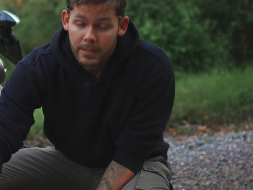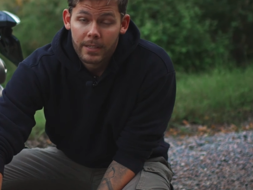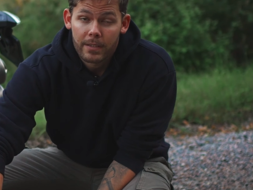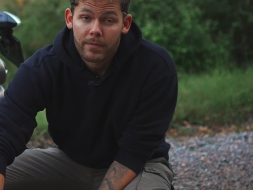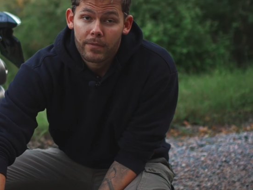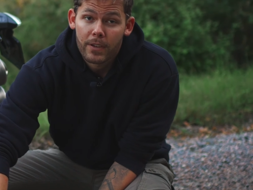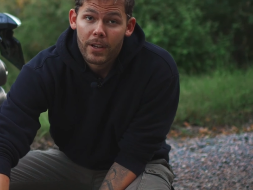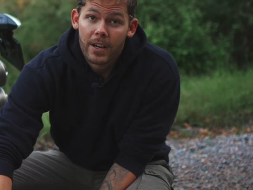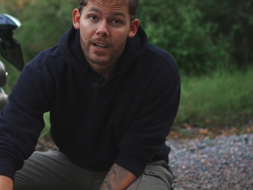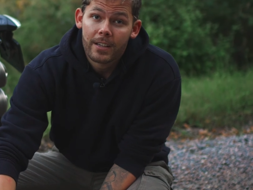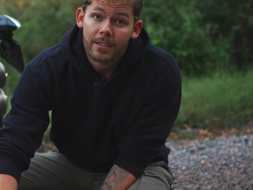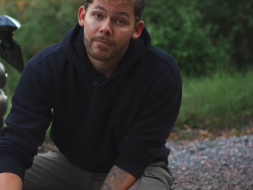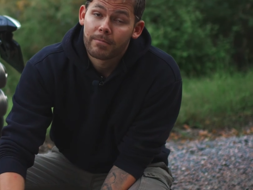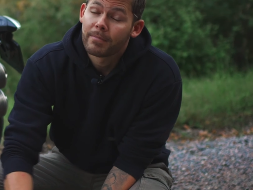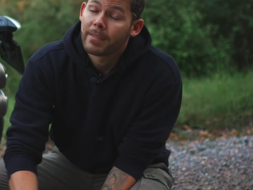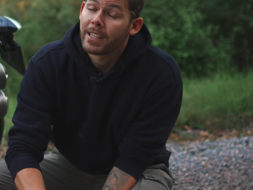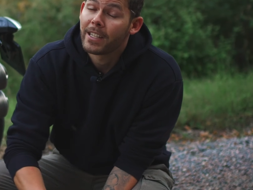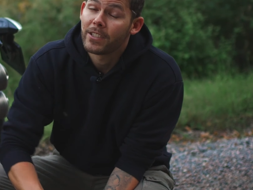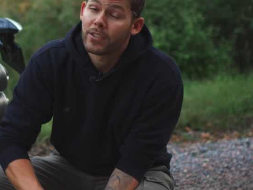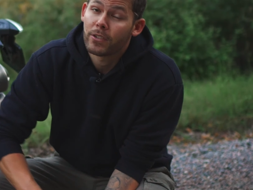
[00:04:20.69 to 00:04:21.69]
If not,
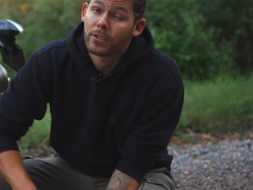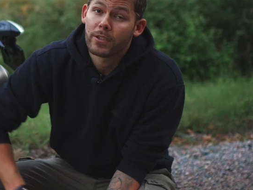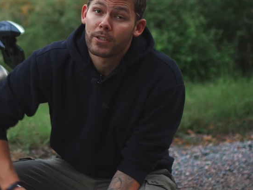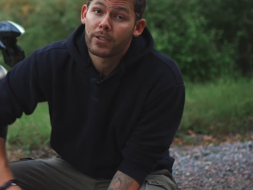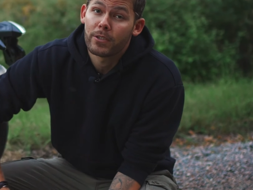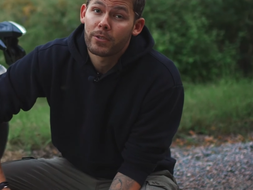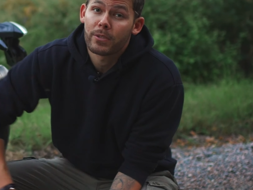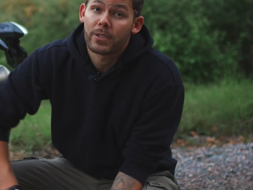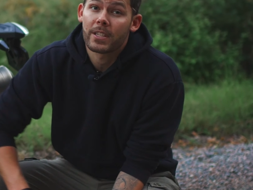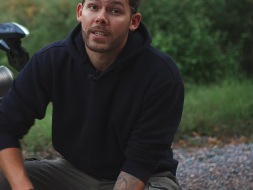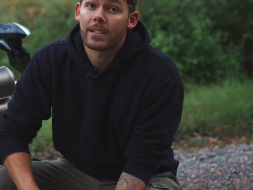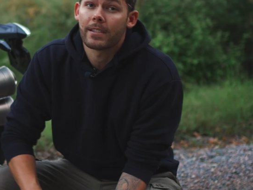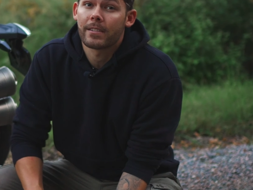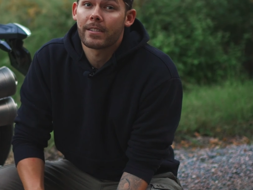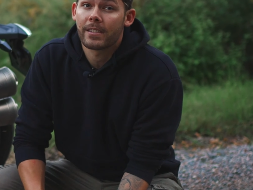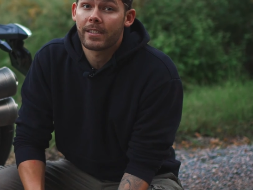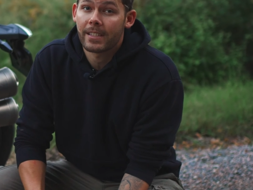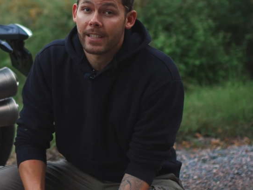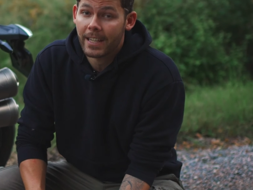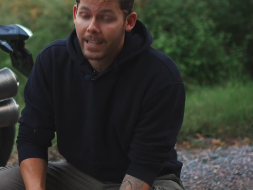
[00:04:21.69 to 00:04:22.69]
enjoy your new
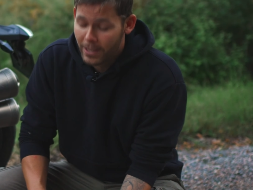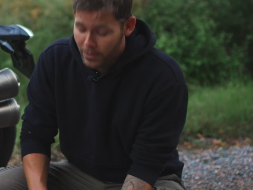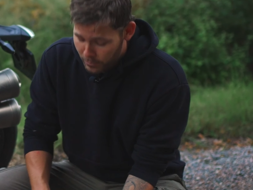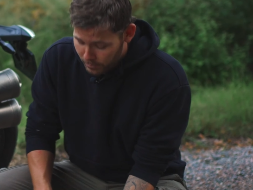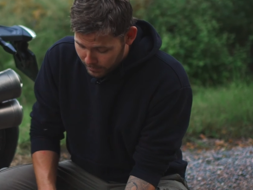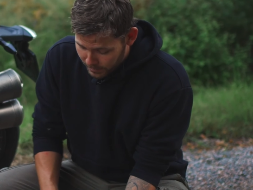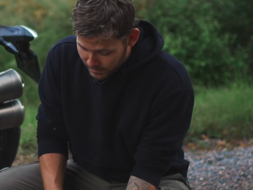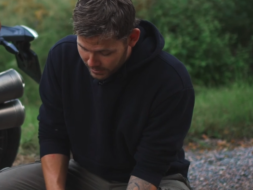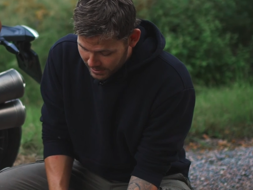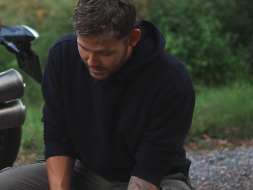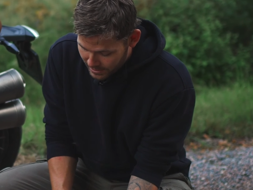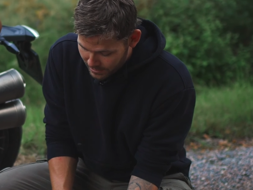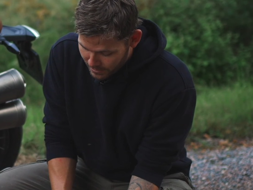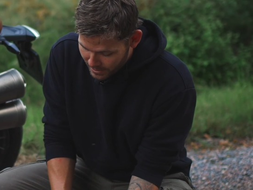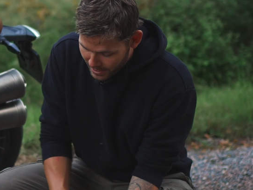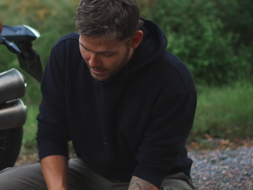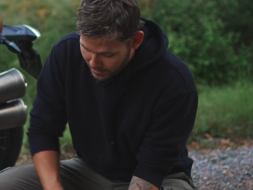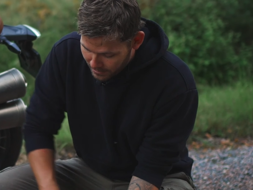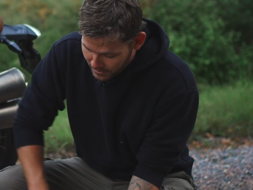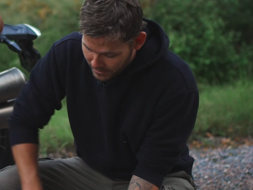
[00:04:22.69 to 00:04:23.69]
skills, and I hope to see you
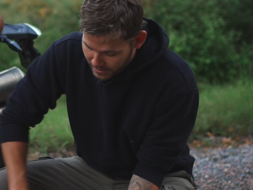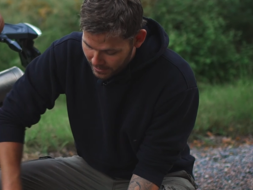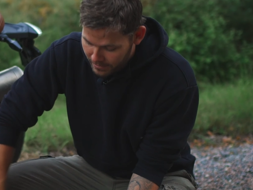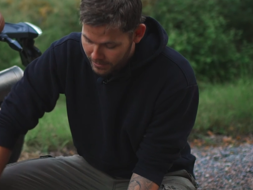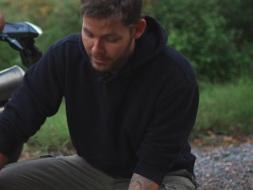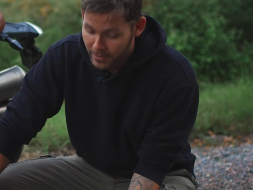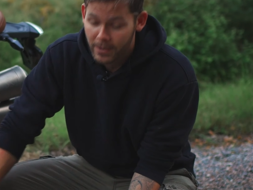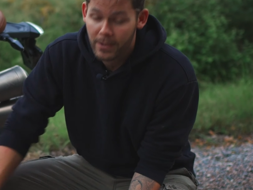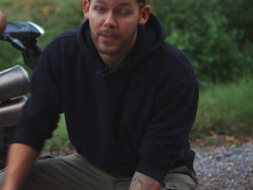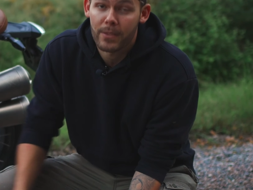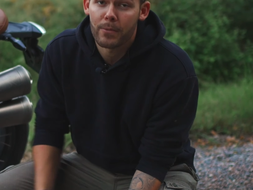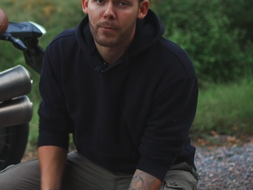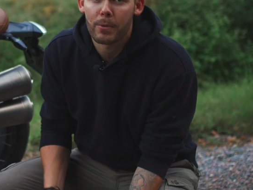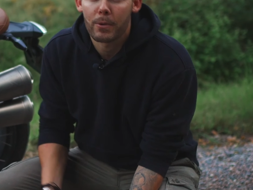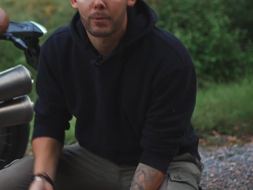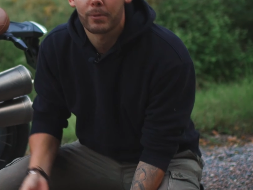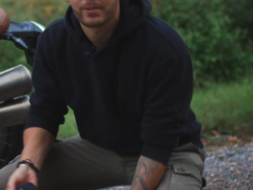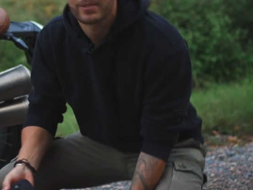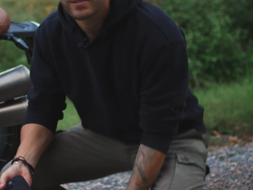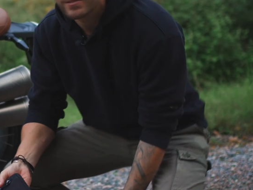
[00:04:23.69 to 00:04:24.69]
out there on the
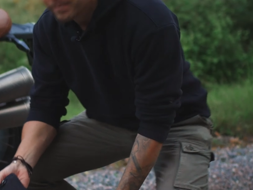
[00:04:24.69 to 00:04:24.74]
roads.